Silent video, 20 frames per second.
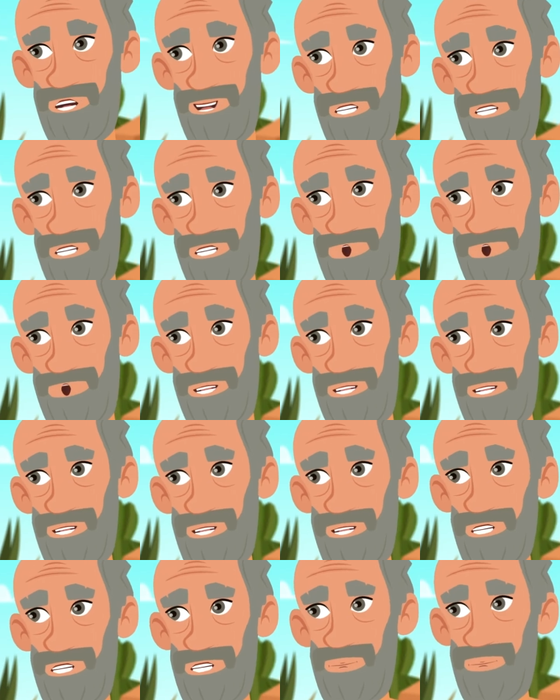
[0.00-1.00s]
Thanks so
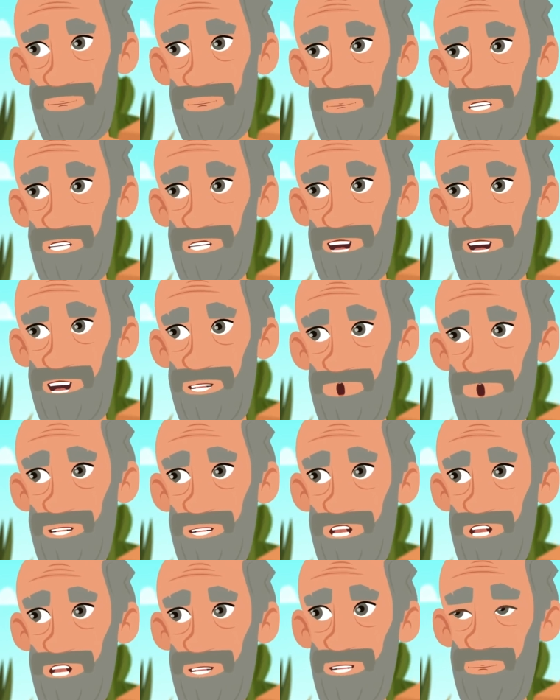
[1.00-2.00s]
much but I
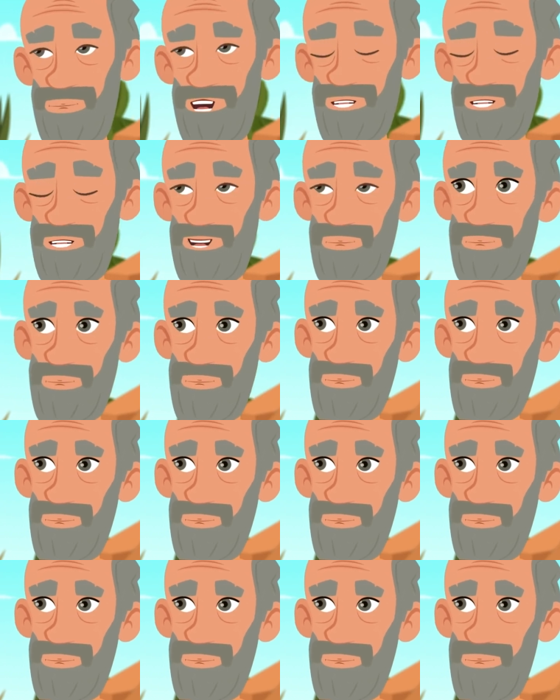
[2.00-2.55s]
don't want to bother